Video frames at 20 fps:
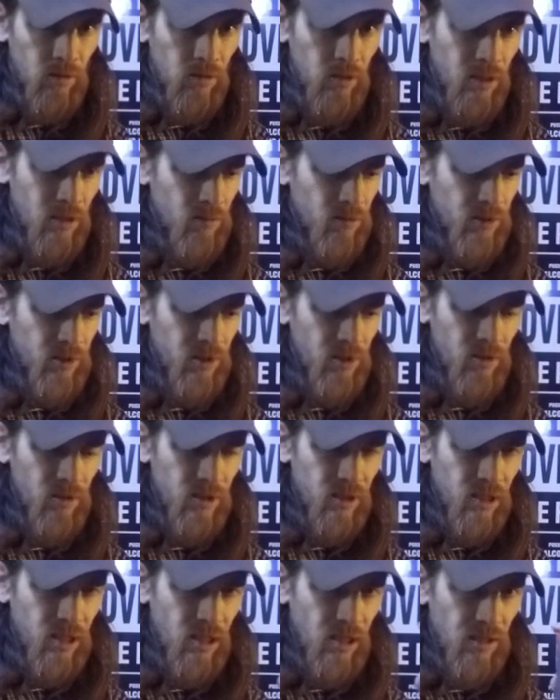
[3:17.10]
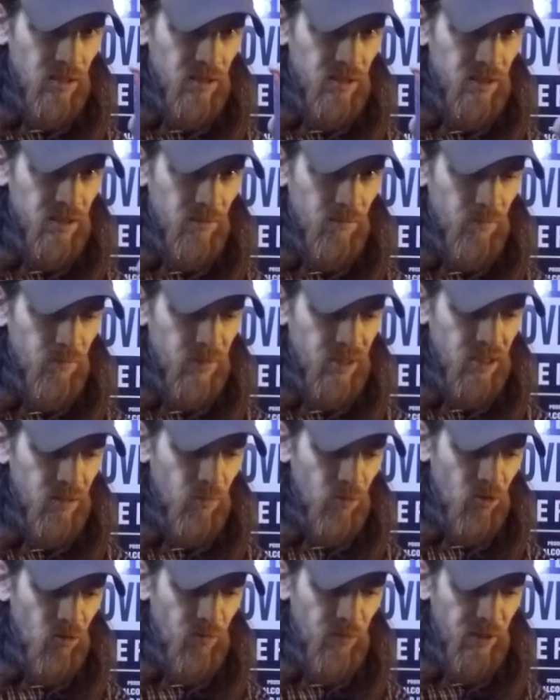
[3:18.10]
Now we're starting to get into some big
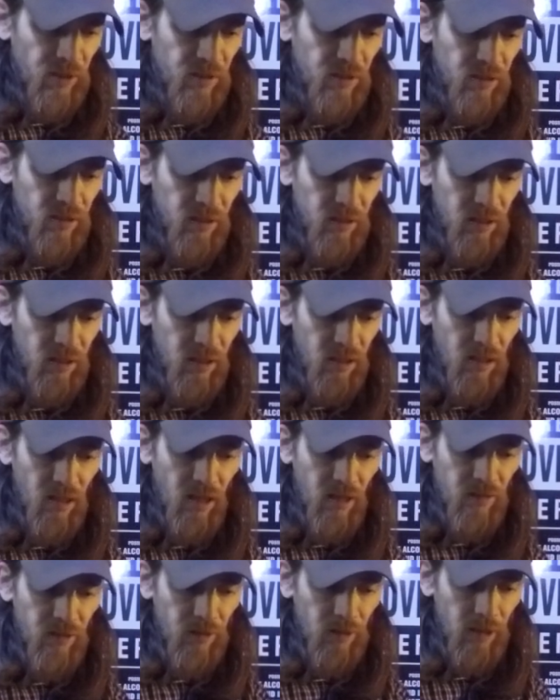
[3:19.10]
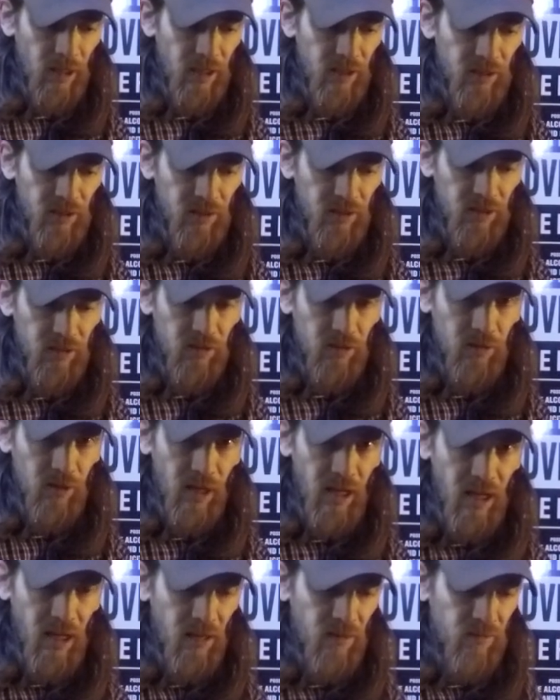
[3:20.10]
movement. And the less that you
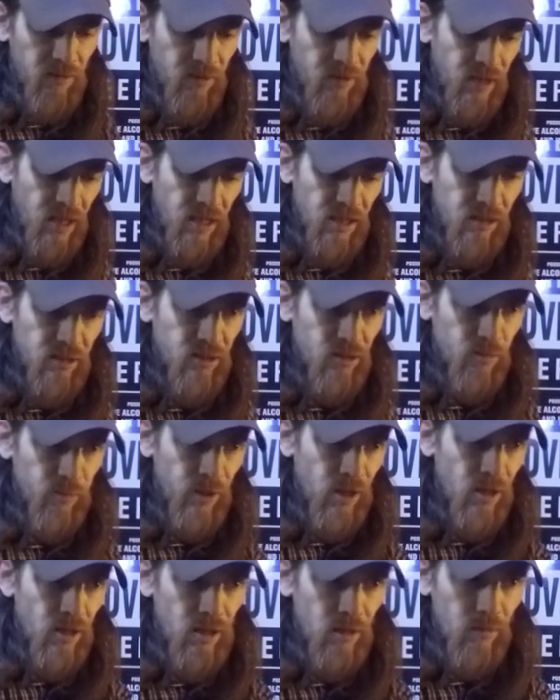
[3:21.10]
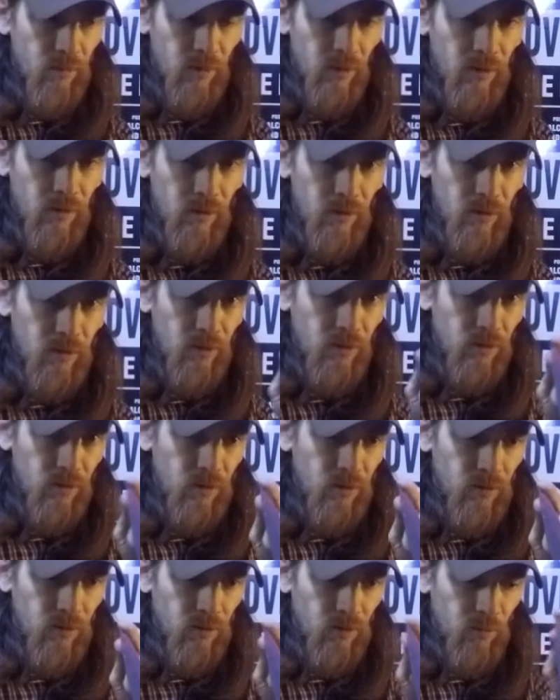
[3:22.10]
have that in your palm,
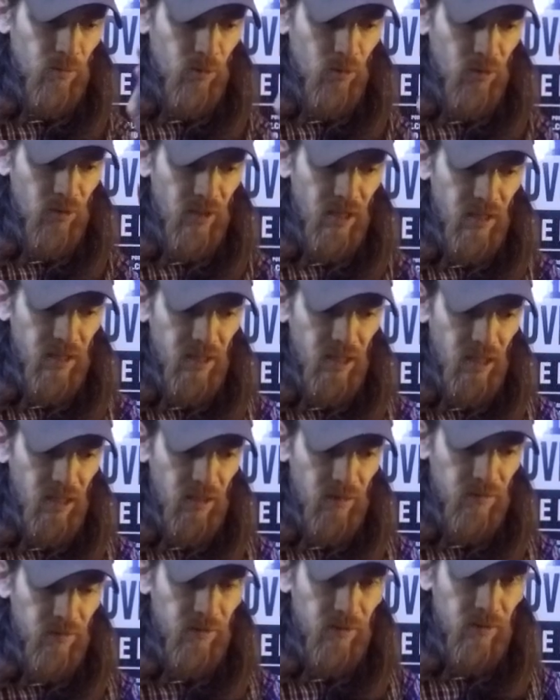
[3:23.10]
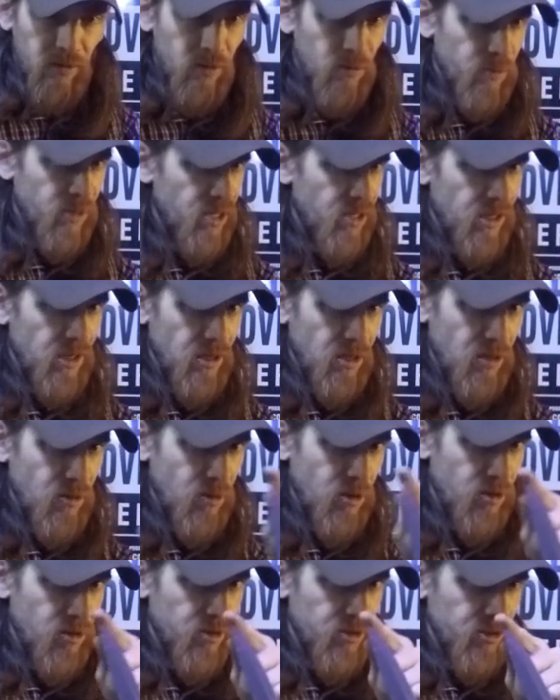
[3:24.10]
the more that knife, no matter
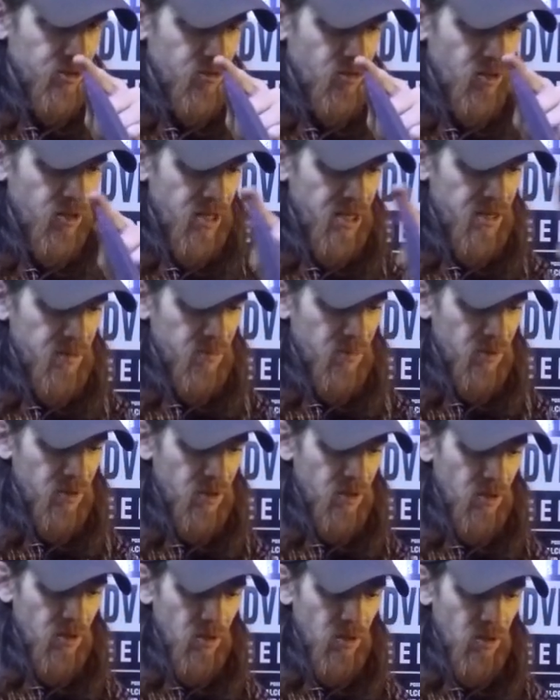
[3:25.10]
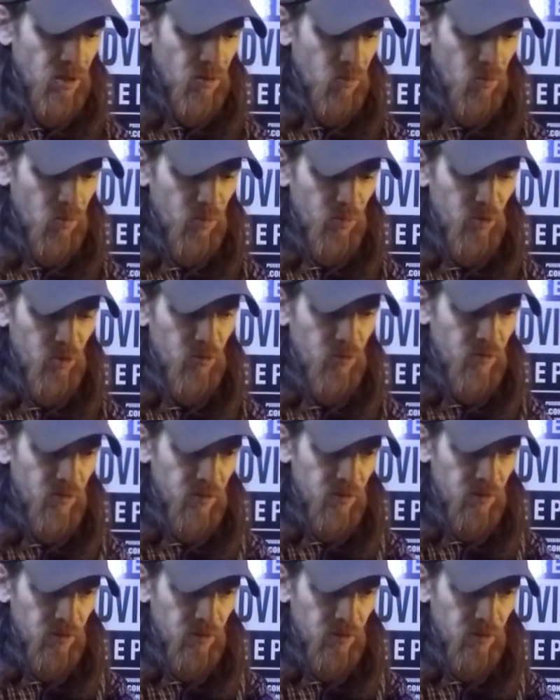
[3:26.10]
how hard you grab, will move.